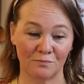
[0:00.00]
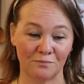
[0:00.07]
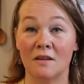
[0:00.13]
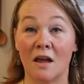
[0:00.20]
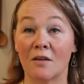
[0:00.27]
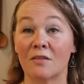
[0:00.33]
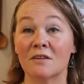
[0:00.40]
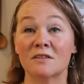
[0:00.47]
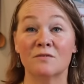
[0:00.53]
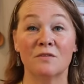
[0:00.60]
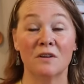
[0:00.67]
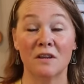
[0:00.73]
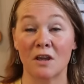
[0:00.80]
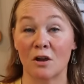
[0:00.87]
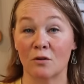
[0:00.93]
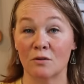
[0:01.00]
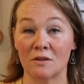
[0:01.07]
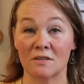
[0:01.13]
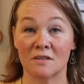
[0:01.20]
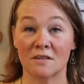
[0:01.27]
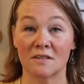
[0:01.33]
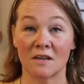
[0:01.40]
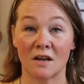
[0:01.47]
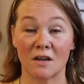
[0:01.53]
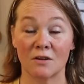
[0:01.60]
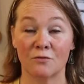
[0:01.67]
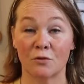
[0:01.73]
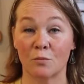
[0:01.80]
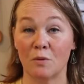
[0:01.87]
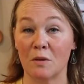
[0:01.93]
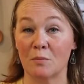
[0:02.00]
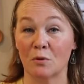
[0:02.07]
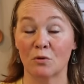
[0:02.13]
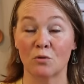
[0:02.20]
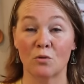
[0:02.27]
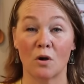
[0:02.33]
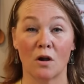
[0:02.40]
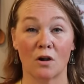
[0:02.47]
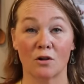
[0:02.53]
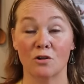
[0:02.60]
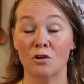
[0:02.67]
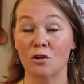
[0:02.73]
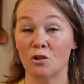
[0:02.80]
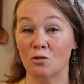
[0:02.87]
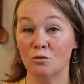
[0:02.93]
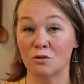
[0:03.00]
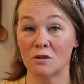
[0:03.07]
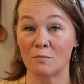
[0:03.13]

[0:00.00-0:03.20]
Now this video is designed for people who are new